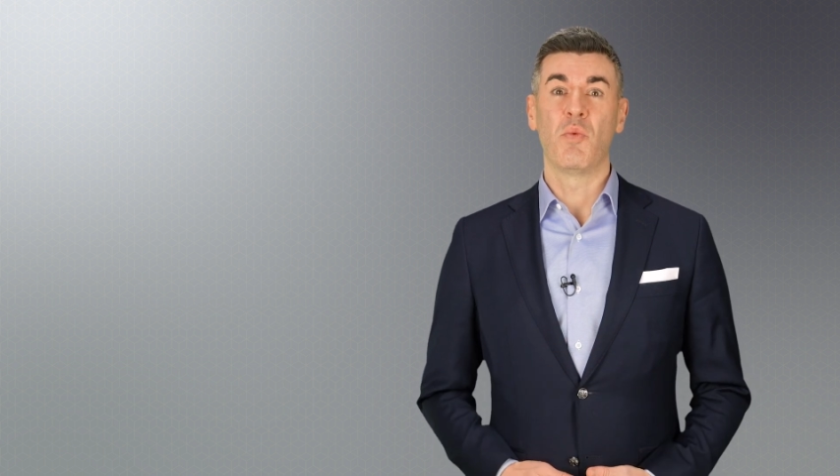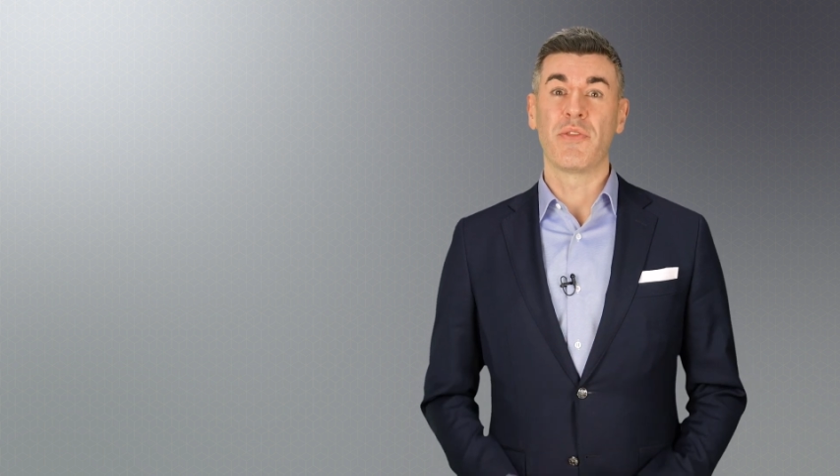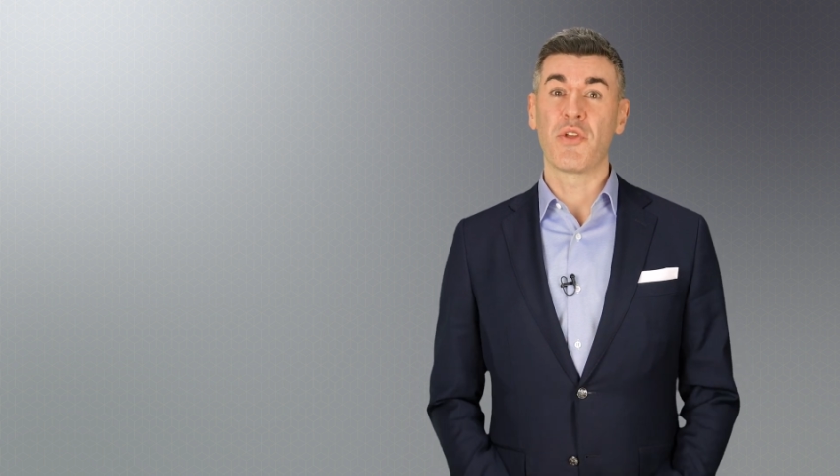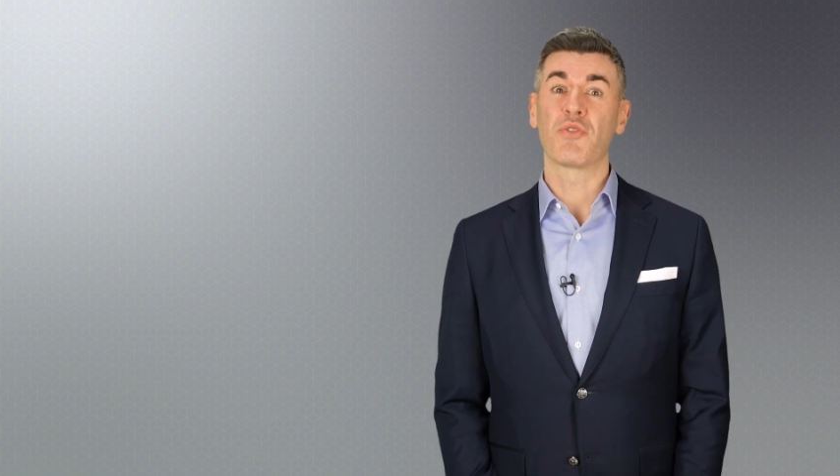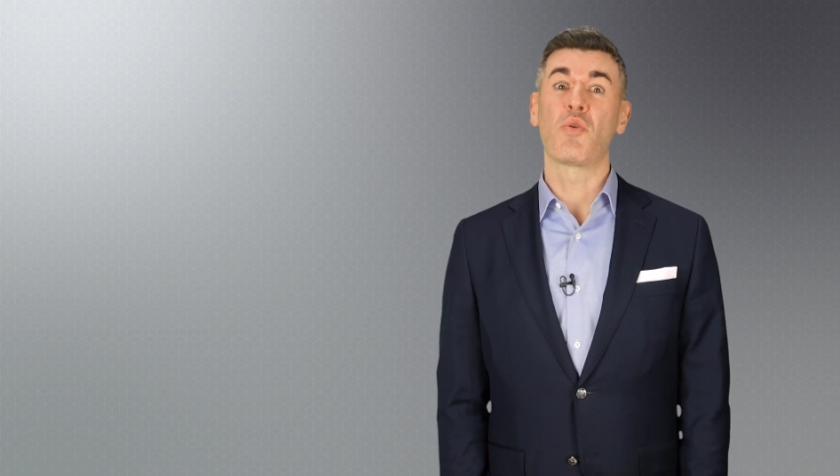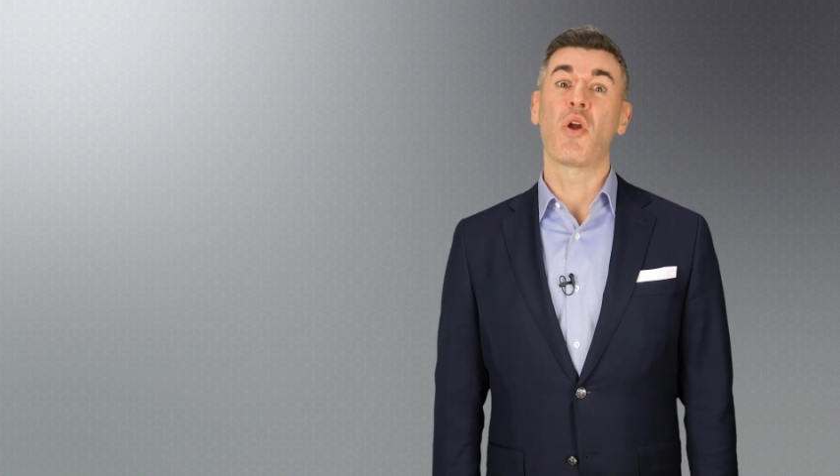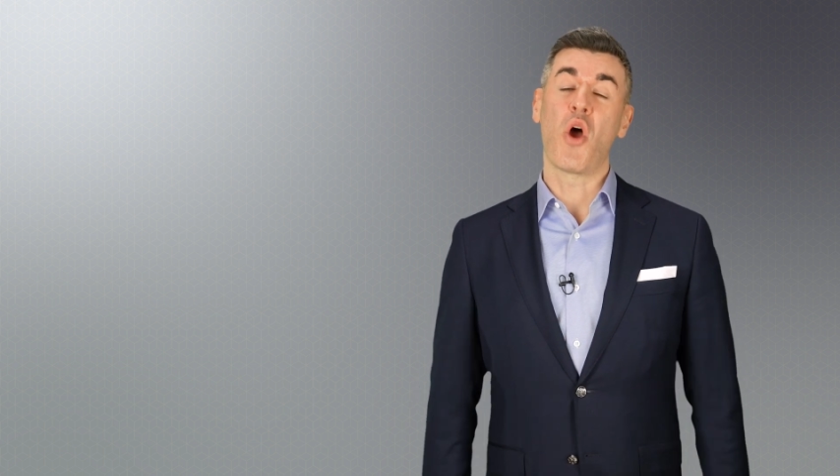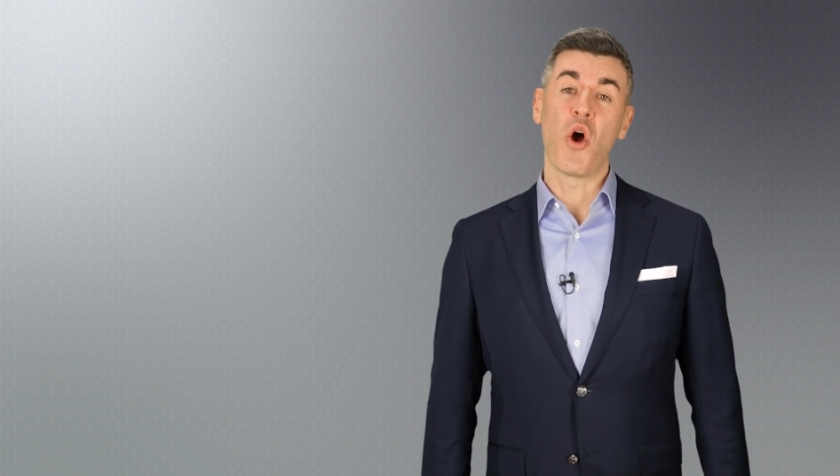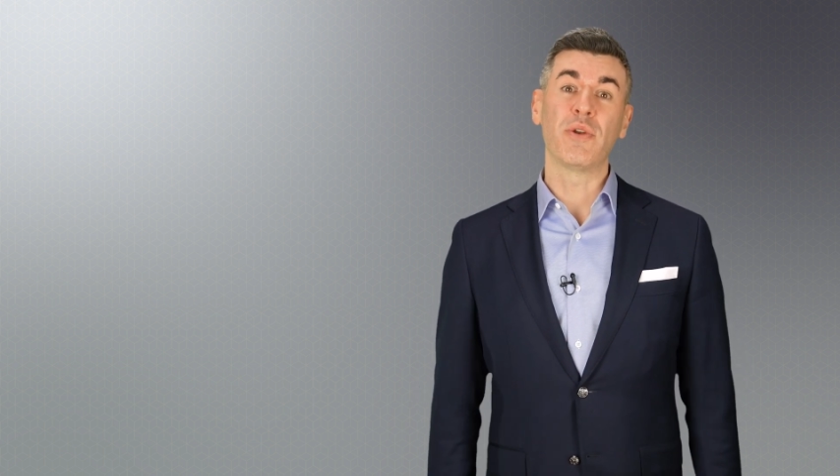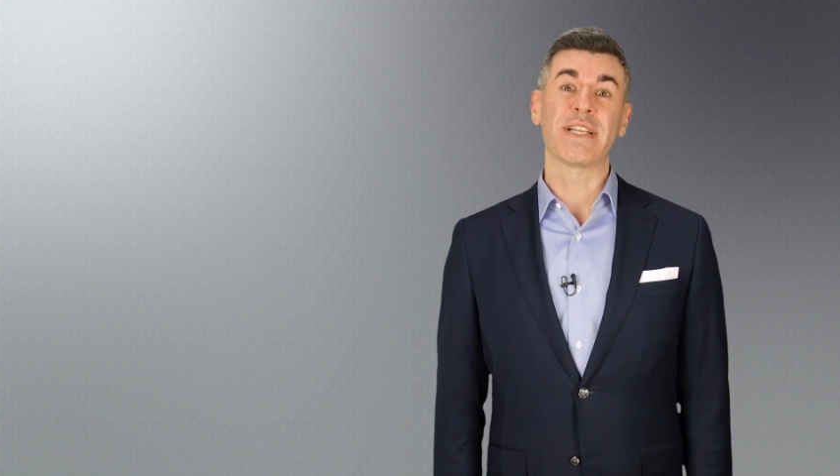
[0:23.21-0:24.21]
whether through our
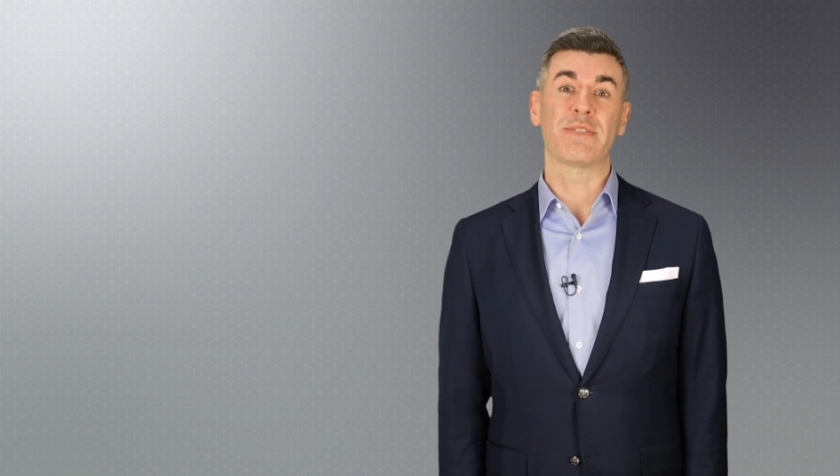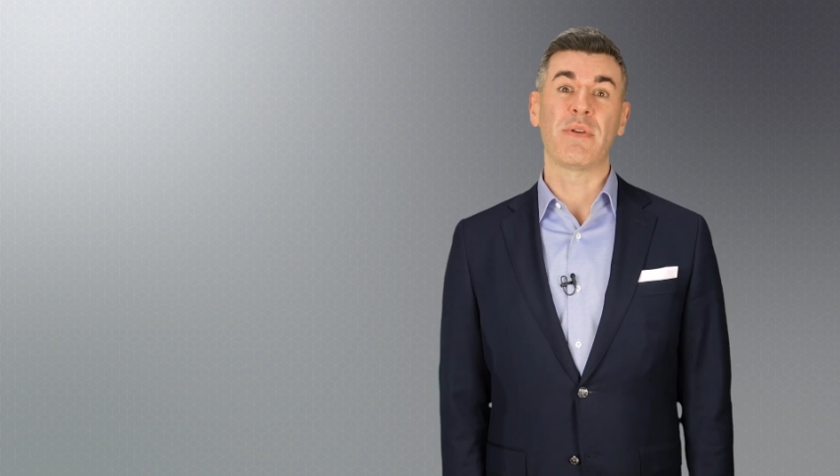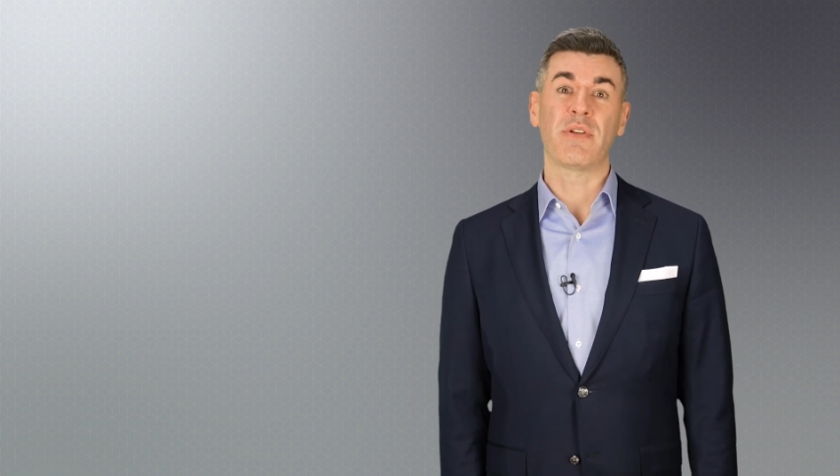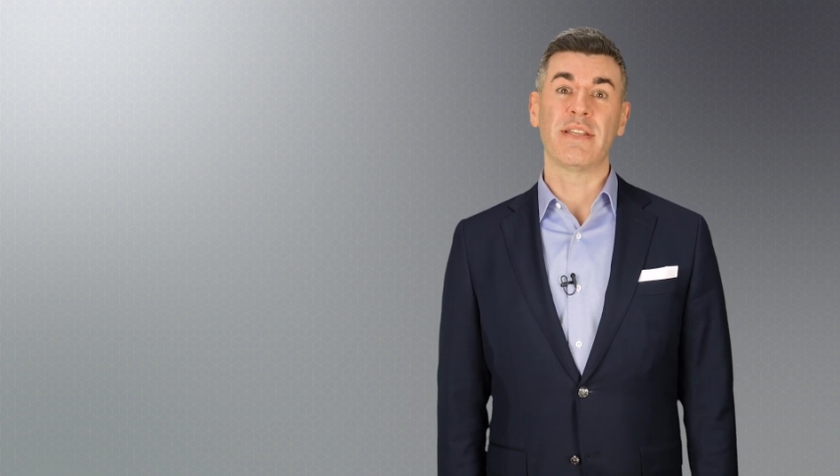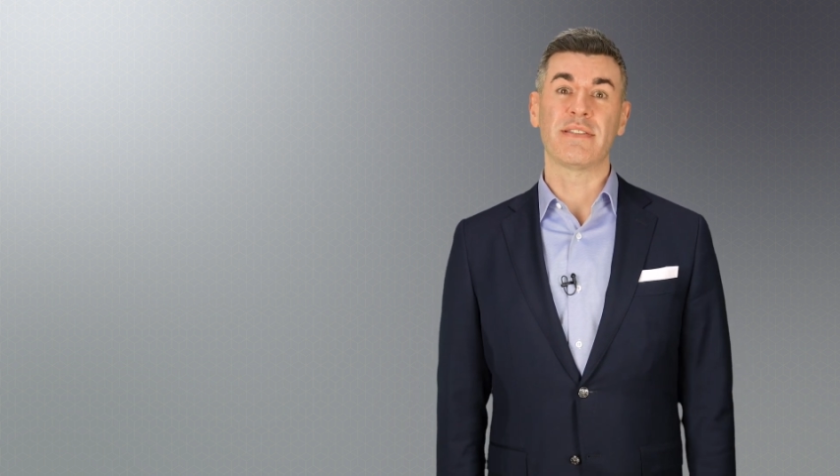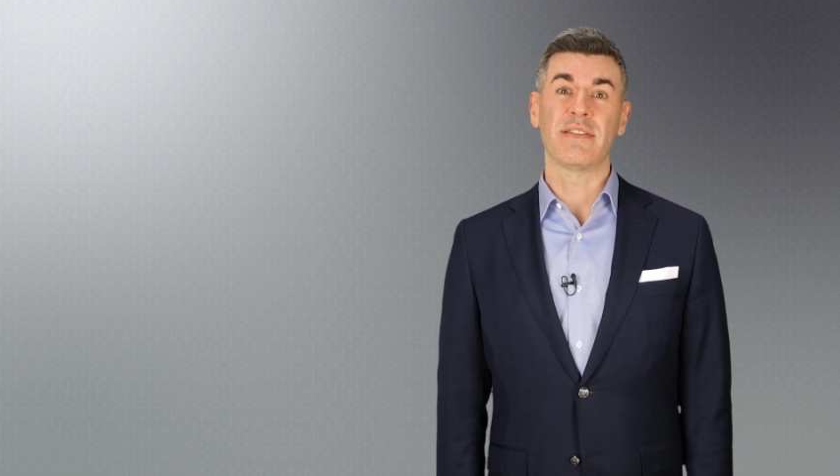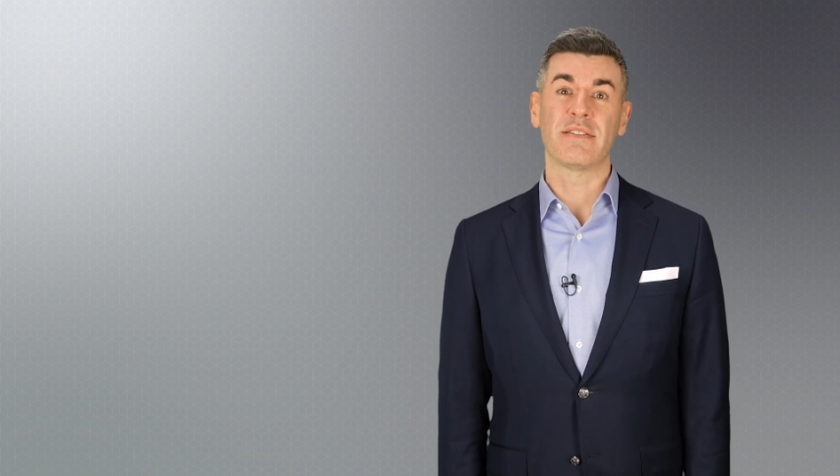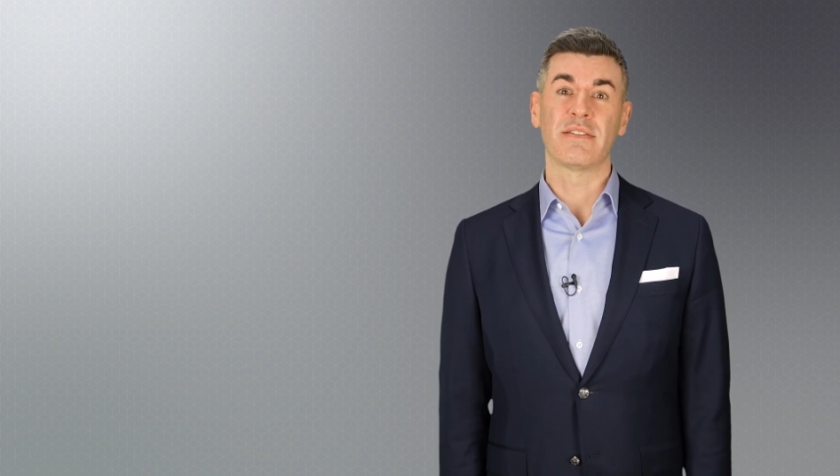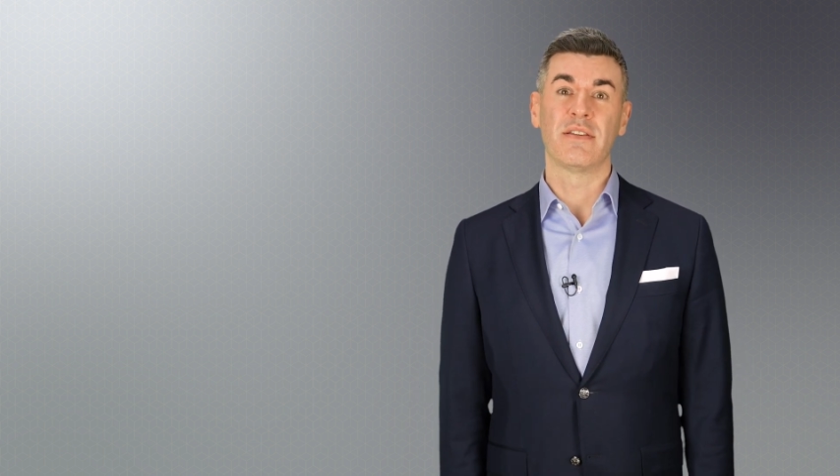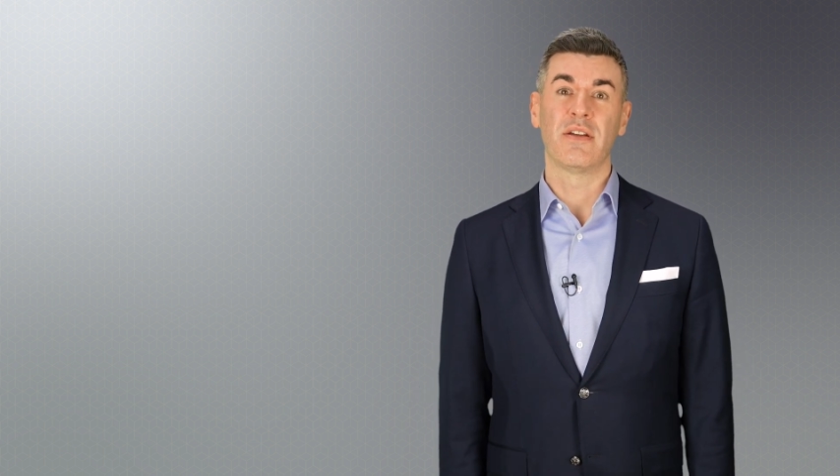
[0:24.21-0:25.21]
own
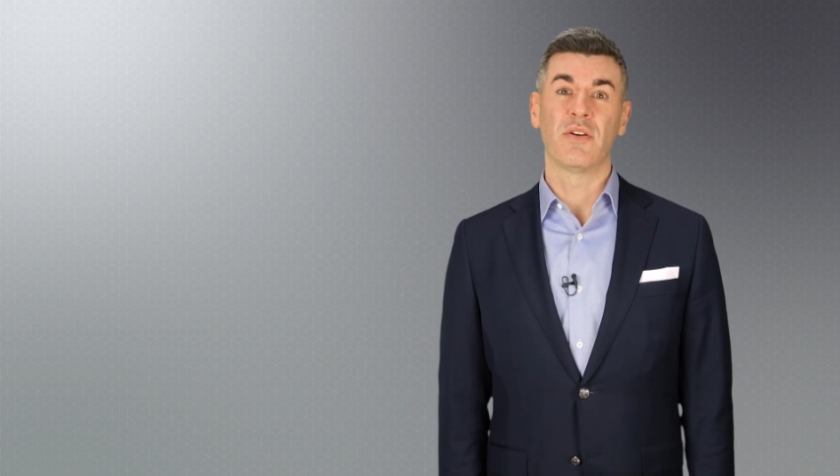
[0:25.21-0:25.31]
experiences